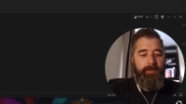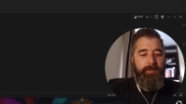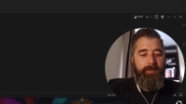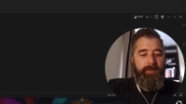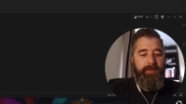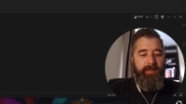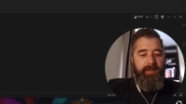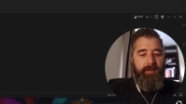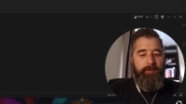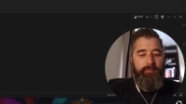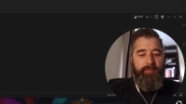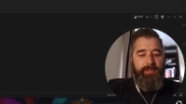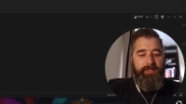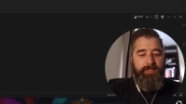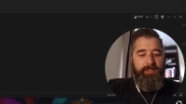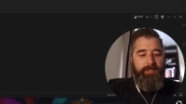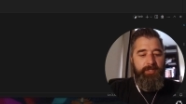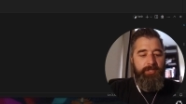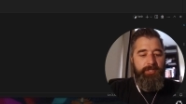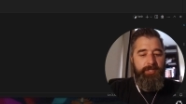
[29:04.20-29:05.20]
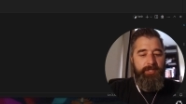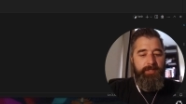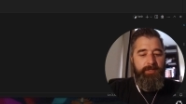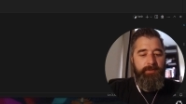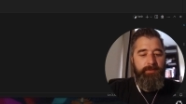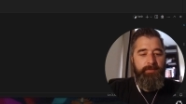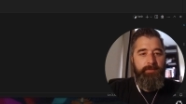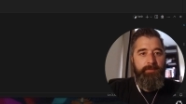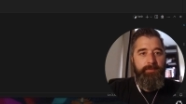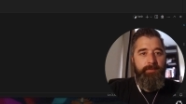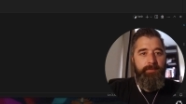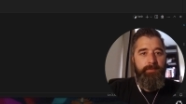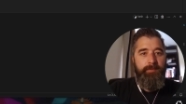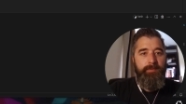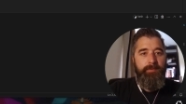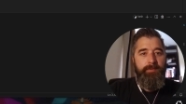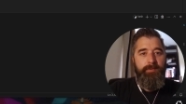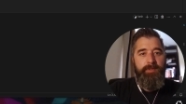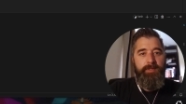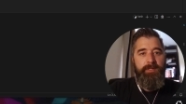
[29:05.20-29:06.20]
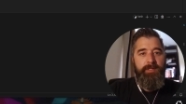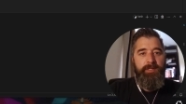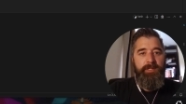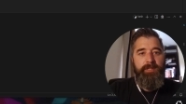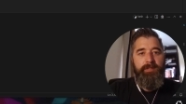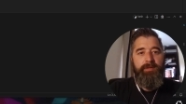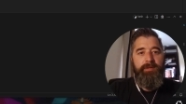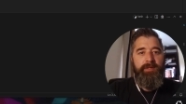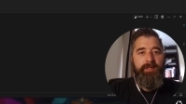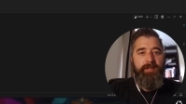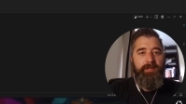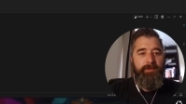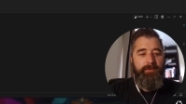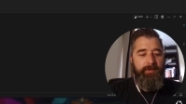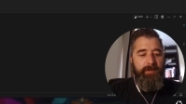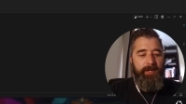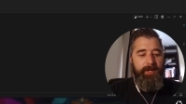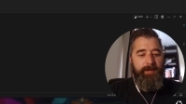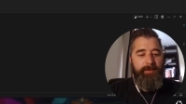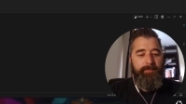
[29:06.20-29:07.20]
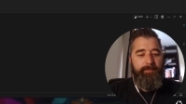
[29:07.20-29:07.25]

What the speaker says: their position in the array.